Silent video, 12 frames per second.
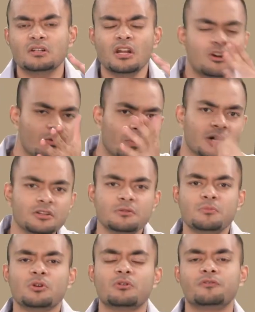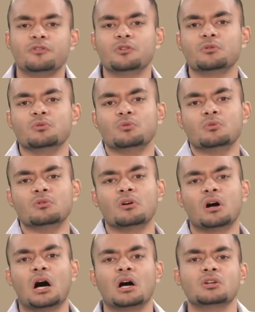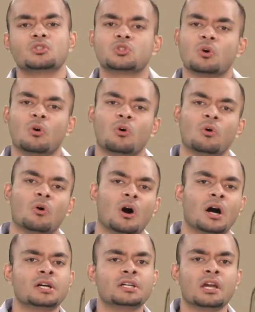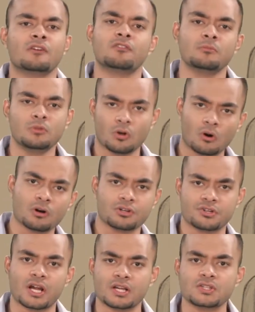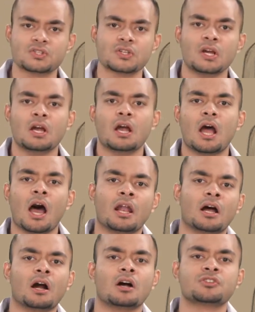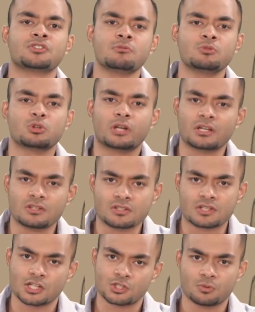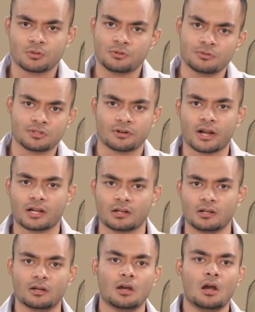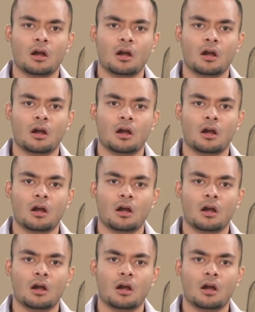It reminded me of you. So I gave him your address and I asked him to get in touch with you directly.